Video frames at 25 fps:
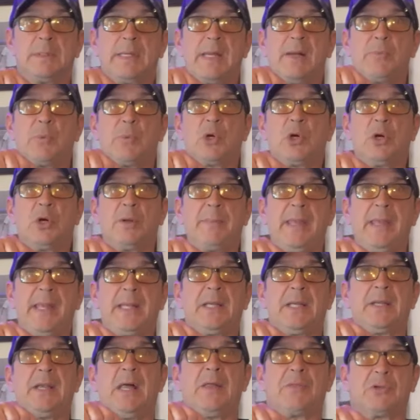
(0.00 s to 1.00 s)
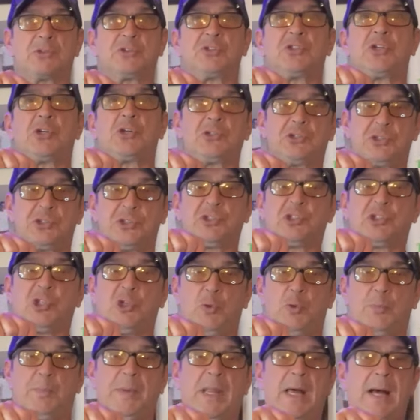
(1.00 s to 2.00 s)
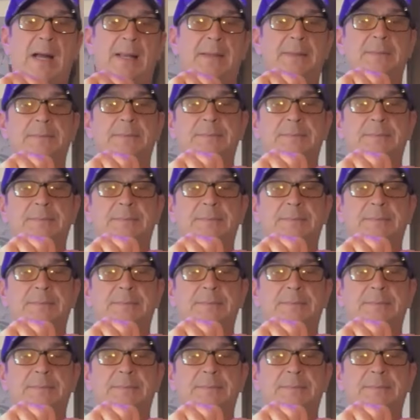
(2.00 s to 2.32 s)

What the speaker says: And we're going to make another surgeon's loop knot.